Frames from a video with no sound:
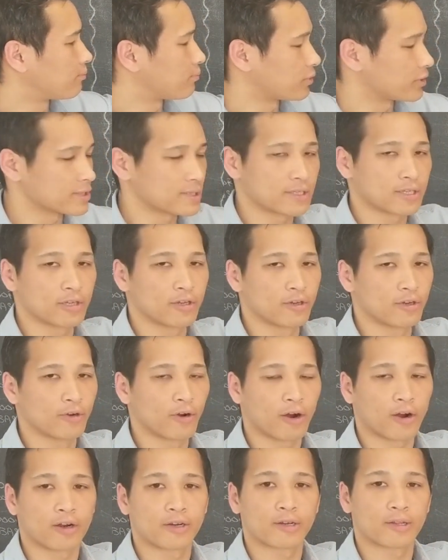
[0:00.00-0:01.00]
plus
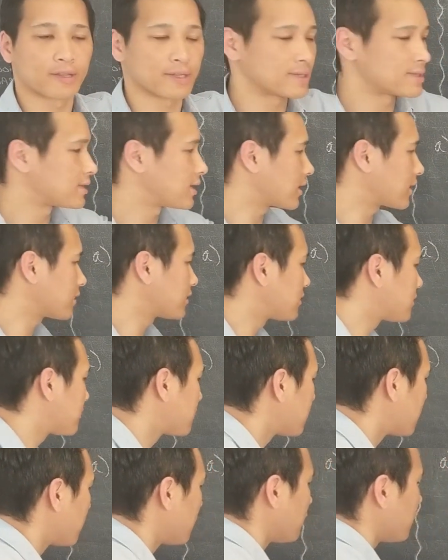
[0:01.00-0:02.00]
2, r to the
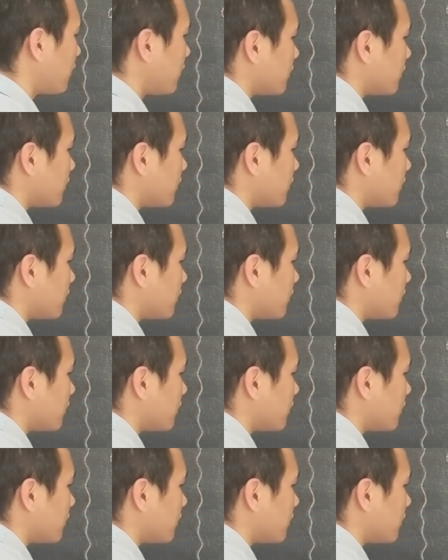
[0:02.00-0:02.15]
6.